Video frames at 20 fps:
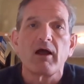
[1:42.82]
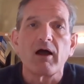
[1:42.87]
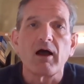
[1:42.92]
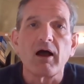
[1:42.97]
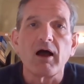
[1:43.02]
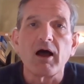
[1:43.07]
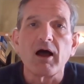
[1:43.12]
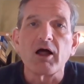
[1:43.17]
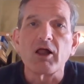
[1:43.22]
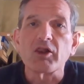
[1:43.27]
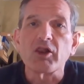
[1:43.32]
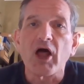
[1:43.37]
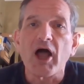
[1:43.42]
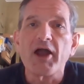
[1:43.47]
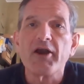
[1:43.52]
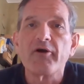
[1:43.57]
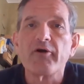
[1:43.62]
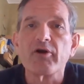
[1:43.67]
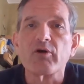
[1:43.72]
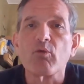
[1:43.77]
A
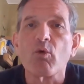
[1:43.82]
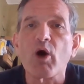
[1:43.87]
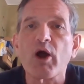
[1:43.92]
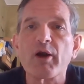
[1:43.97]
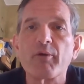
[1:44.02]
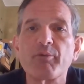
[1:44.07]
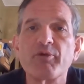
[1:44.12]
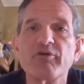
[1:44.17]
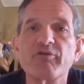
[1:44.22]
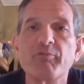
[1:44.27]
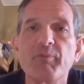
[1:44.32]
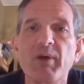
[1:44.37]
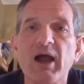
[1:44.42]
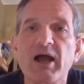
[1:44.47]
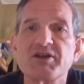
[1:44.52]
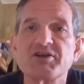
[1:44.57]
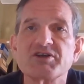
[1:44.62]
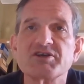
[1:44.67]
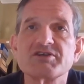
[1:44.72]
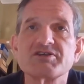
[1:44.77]
lighter and waterproof
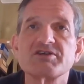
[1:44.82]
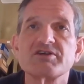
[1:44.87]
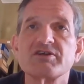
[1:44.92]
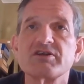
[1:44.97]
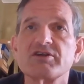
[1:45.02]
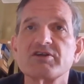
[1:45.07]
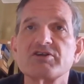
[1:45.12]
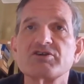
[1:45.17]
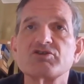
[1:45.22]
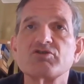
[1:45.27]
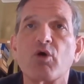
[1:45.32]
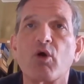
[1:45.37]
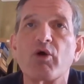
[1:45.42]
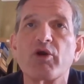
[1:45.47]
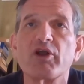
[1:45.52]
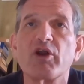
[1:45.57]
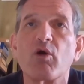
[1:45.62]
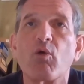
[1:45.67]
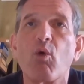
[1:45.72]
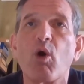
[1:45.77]
matches
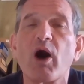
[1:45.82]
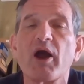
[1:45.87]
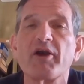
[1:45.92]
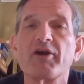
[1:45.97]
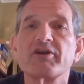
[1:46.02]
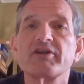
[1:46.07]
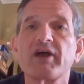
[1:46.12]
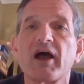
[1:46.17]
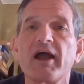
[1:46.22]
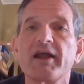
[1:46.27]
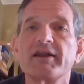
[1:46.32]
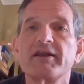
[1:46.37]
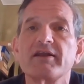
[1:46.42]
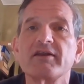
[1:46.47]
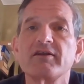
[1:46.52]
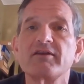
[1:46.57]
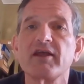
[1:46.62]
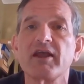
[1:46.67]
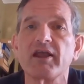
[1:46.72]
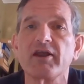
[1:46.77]
stored in a watertight
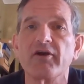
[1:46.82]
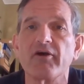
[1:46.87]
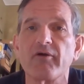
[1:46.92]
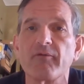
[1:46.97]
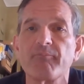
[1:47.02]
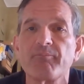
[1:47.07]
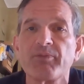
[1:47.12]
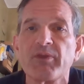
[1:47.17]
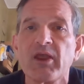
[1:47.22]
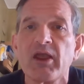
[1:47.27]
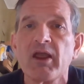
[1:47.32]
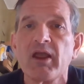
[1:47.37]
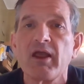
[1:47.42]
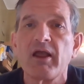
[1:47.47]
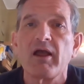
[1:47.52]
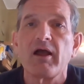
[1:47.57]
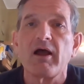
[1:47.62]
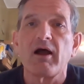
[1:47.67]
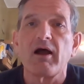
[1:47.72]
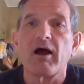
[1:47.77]
container.
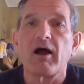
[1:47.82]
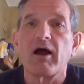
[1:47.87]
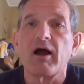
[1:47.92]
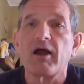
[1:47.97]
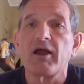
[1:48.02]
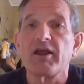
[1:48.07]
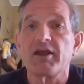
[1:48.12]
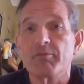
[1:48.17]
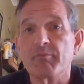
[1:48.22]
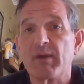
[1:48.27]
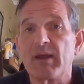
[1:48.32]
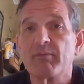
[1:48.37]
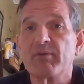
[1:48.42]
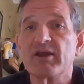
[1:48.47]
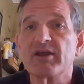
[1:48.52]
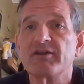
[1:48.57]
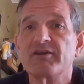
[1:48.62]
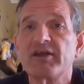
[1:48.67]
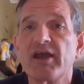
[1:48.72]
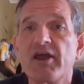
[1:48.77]
And
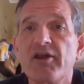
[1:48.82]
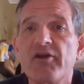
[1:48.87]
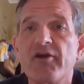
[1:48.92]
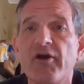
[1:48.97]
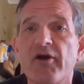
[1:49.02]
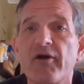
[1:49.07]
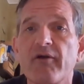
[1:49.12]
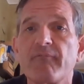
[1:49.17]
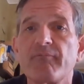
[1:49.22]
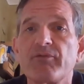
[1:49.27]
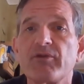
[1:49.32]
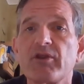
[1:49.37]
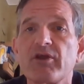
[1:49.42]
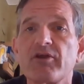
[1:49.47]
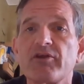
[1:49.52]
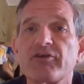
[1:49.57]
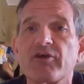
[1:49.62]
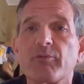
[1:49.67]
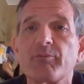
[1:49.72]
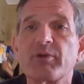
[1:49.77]
maybe a tinder,
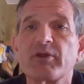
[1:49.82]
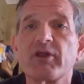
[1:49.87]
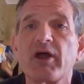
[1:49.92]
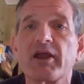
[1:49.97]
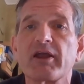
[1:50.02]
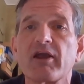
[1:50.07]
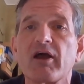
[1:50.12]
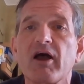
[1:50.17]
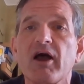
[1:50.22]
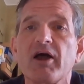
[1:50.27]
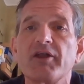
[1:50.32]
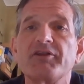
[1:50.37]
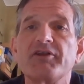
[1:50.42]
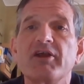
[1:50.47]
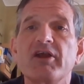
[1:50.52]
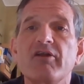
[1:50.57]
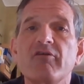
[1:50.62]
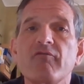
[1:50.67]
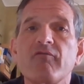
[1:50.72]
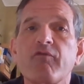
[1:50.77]
something like a
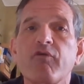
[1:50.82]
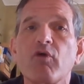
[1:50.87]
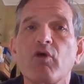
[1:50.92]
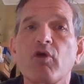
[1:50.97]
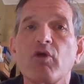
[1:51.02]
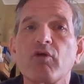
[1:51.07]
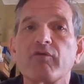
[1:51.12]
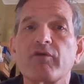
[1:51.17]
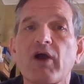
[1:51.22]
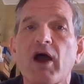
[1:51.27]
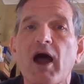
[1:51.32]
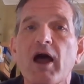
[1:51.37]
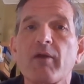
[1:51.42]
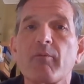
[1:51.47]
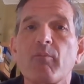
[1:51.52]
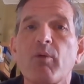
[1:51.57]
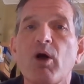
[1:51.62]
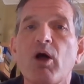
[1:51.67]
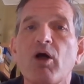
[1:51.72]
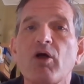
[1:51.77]
tin full of
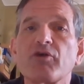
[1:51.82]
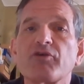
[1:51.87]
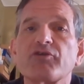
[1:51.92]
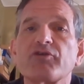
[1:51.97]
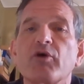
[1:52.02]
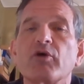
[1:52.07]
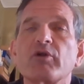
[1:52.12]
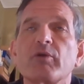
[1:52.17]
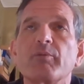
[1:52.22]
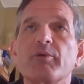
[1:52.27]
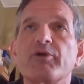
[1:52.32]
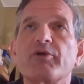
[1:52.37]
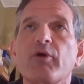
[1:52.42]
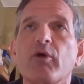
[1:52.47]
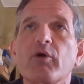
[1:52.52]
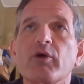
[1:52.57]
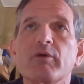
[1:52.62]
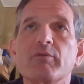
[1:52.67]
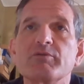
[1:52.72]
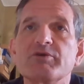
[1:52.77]
cotton balls soaked in
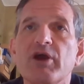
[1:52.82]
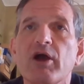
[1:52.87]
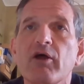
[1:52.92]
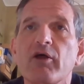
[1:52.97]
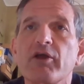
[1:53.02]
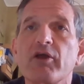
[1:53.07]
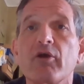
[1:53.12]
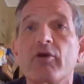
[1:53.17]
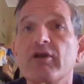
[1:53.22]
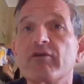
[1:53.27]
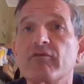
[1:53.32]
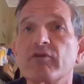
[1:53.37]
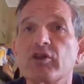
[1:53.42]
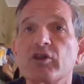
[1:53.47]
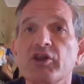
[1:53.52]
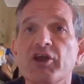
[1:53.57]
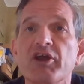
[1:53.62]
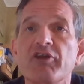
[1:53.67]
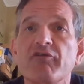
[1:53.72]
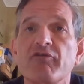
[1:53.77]
petroleum jelly or
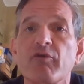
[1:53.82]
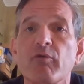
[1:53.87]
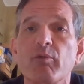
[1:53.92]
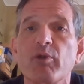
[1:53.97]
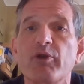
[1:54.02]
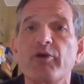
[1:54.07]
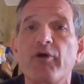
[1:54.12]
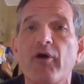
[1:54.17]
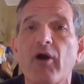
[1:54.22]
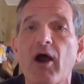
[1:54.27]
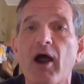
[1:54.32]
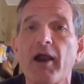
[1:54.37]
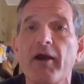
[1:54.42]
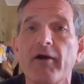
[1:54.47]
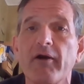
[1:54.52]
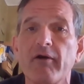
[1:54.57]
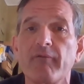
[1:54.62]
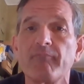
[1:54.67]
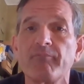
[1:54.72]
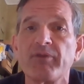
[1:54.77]
even lint from the
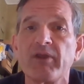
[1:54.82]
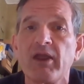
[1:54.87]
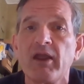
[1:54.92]
dryer.